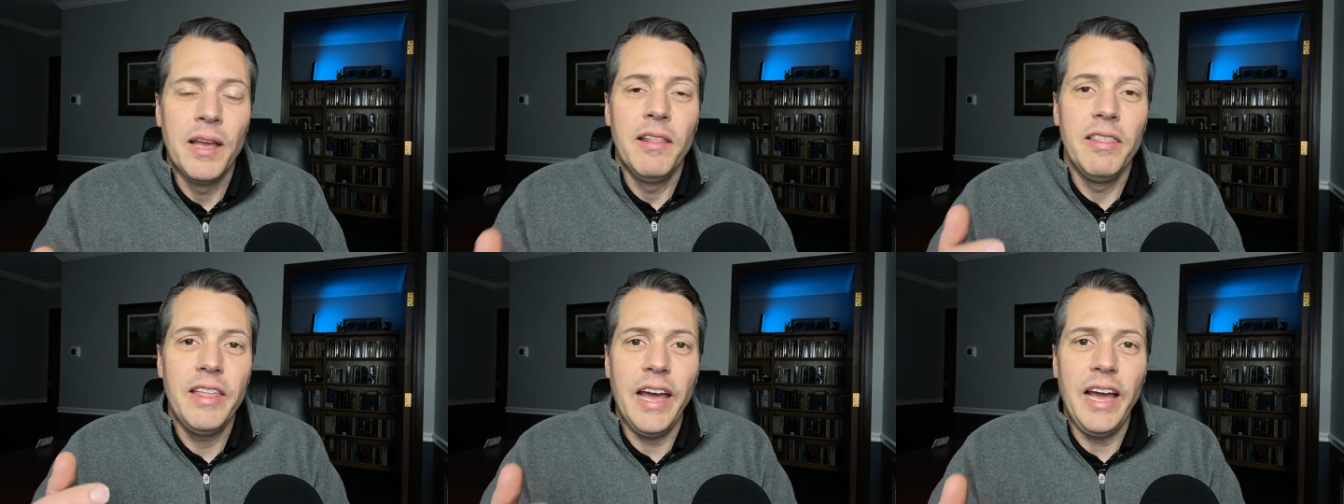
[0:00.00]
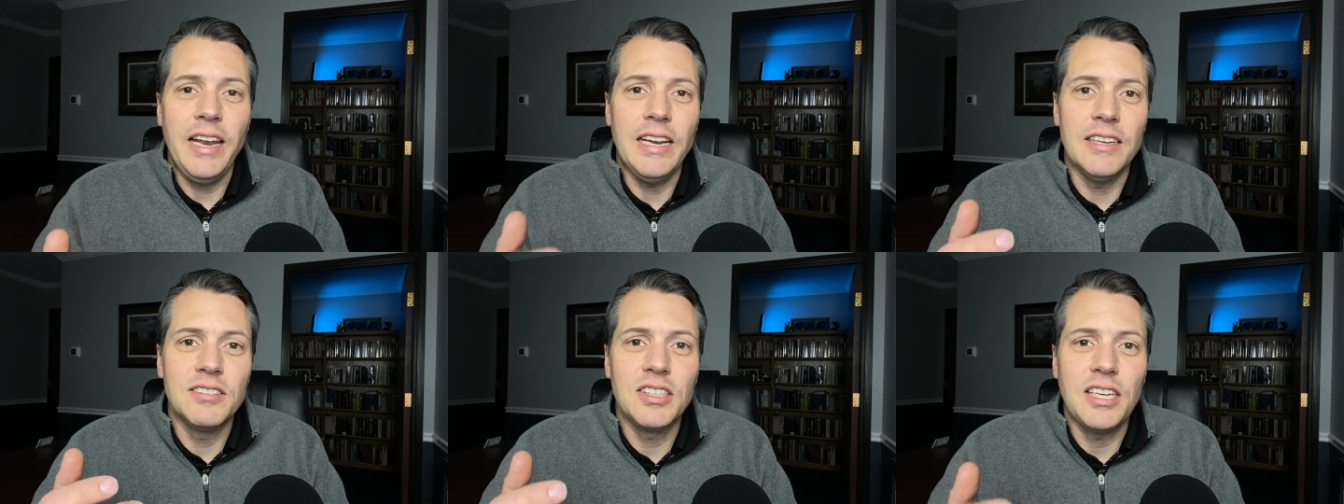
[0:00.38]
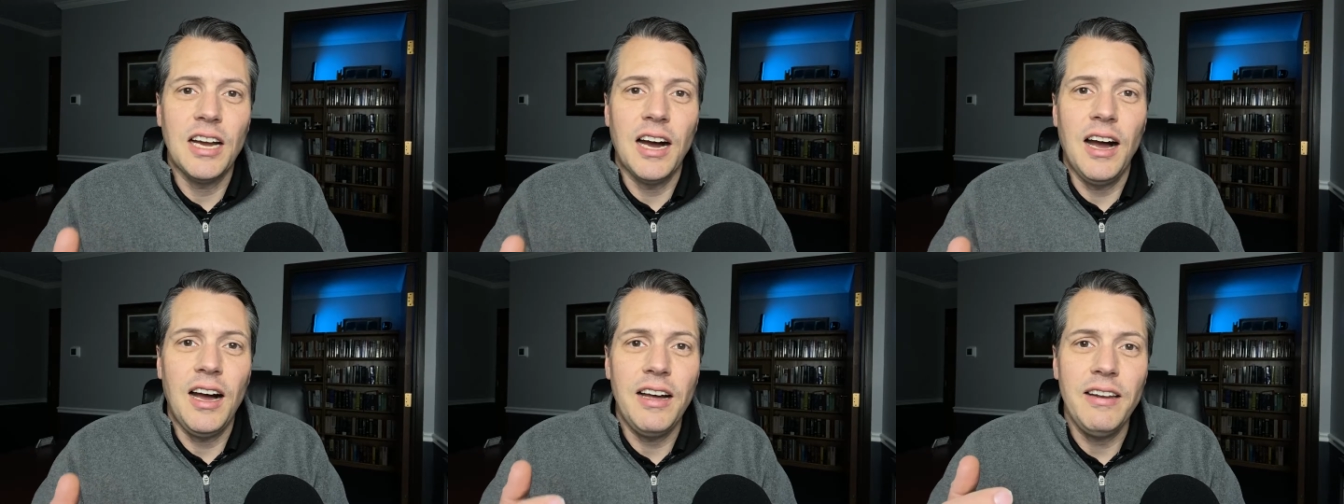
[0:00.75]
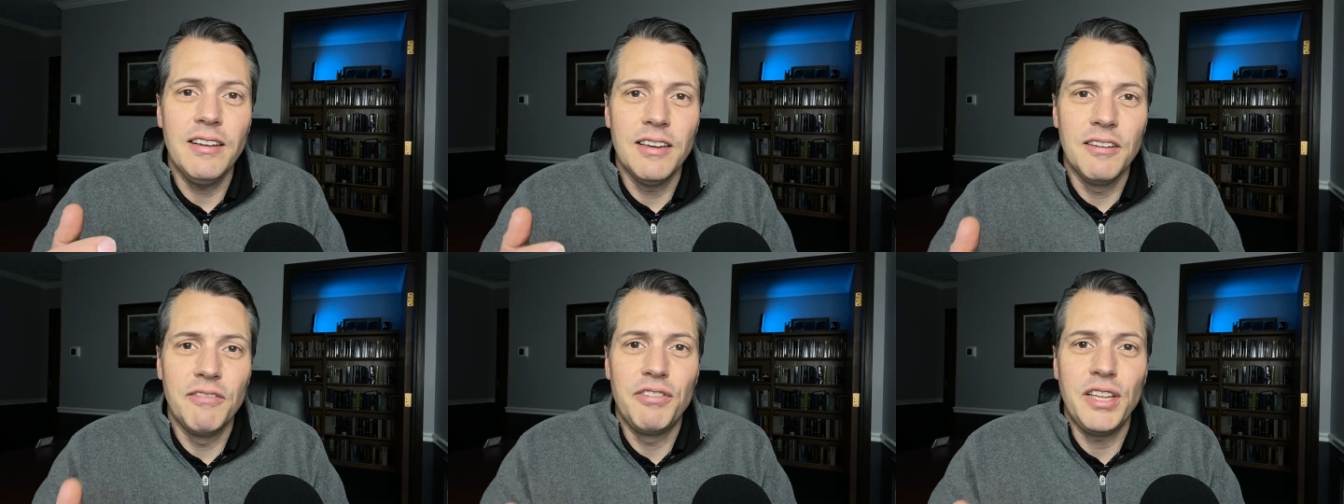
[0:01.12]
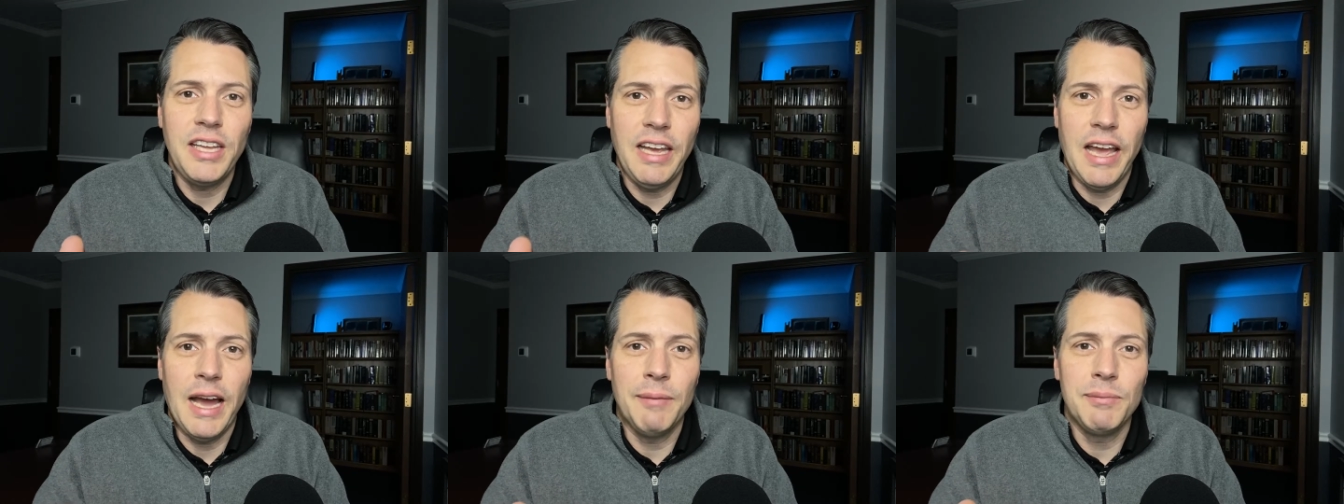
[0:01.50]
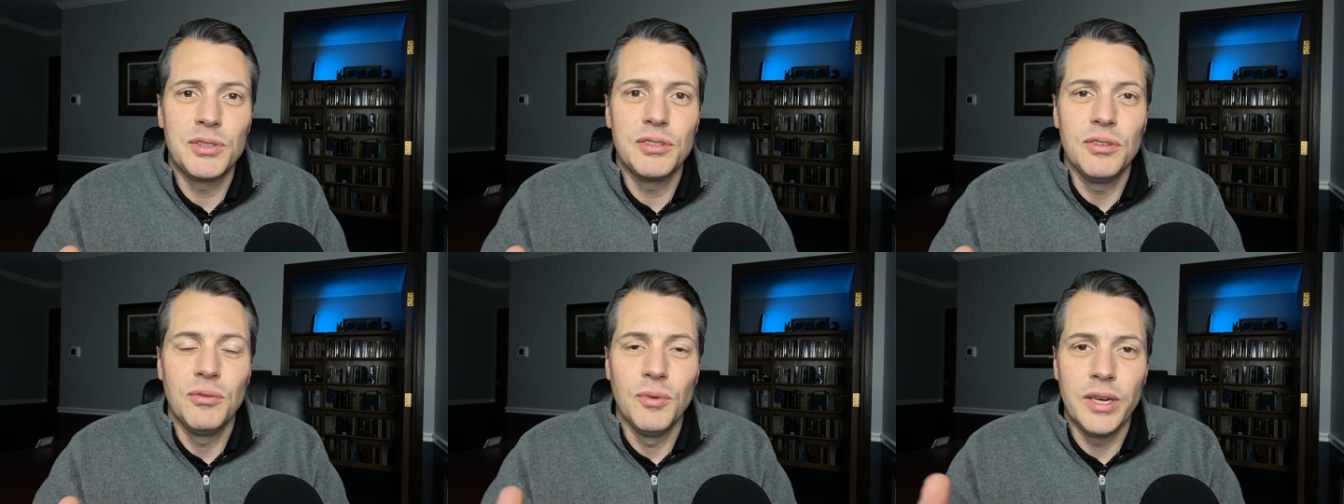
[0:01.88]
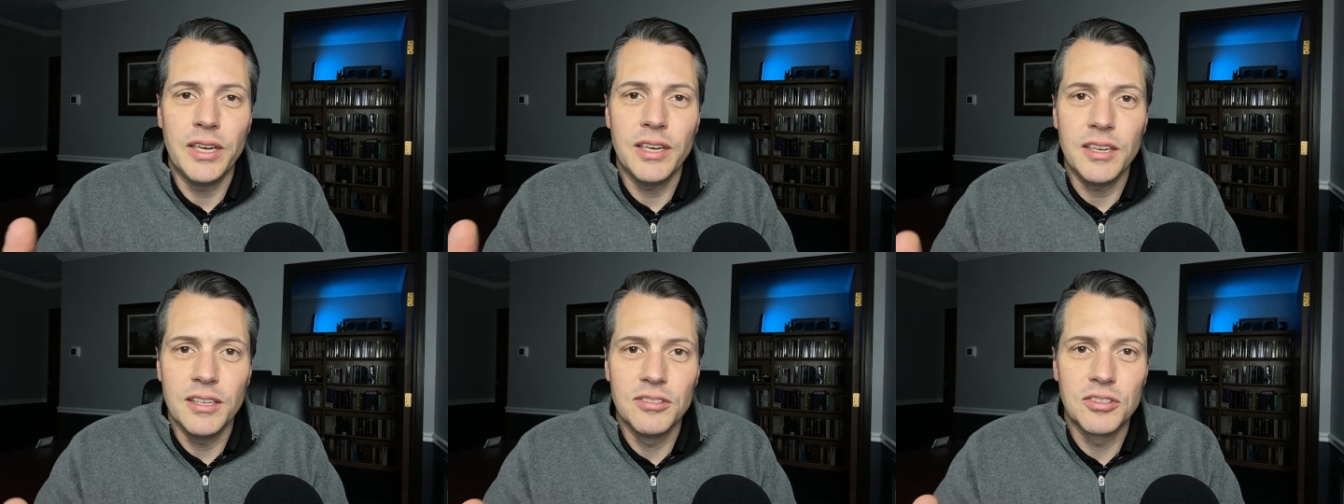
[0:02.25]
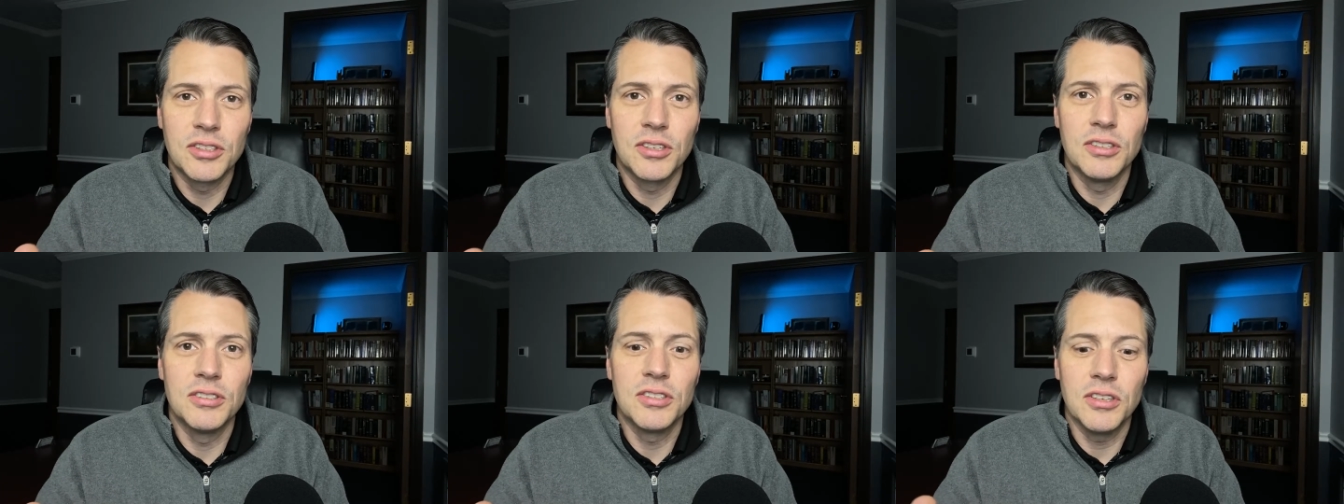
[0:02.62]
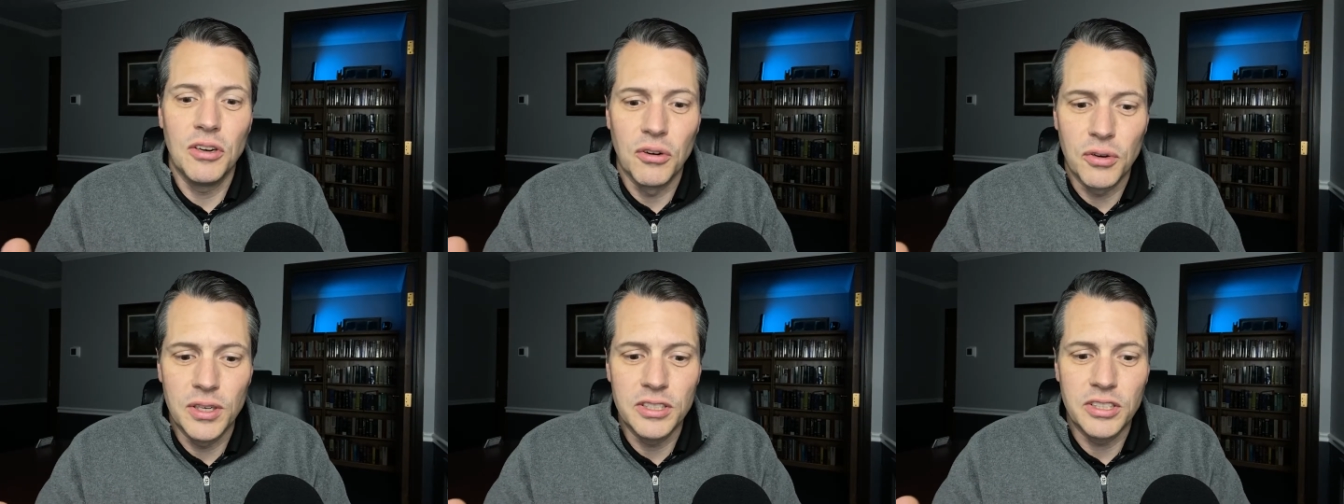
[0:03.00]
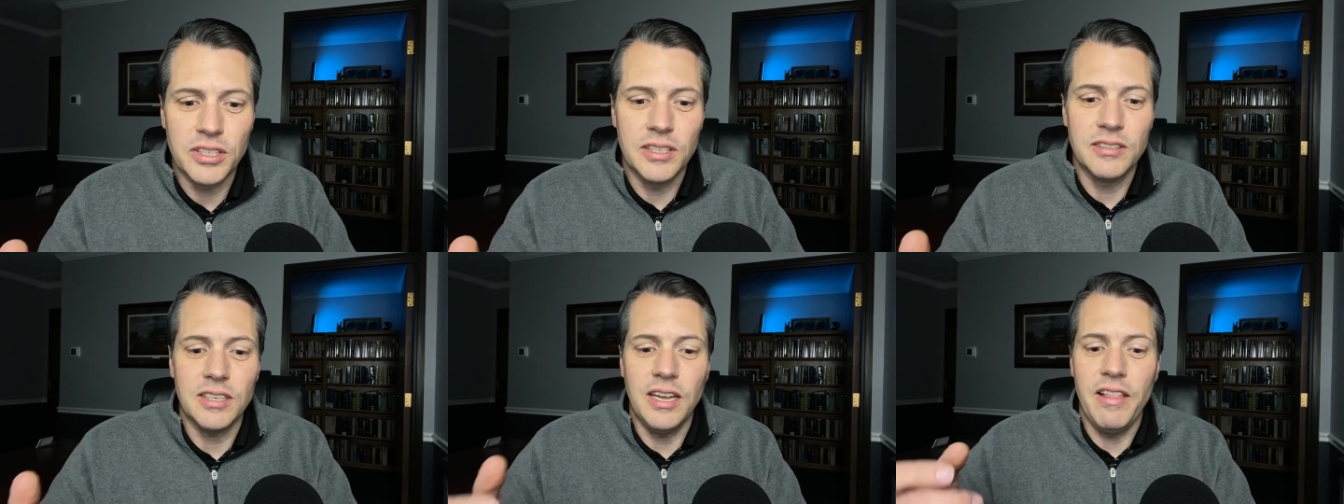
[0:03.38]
That is God of the Gaps when it concerns origins,